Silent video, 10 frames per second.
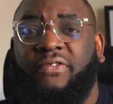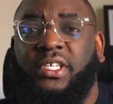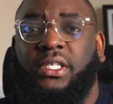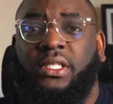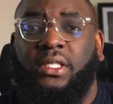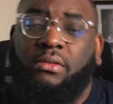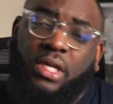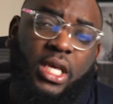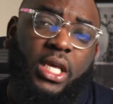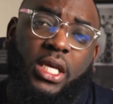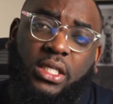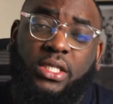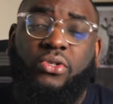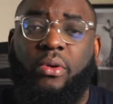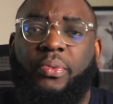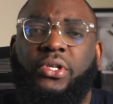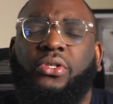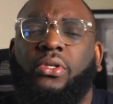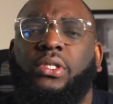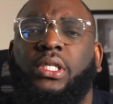it, aka sales
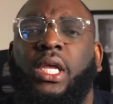operations,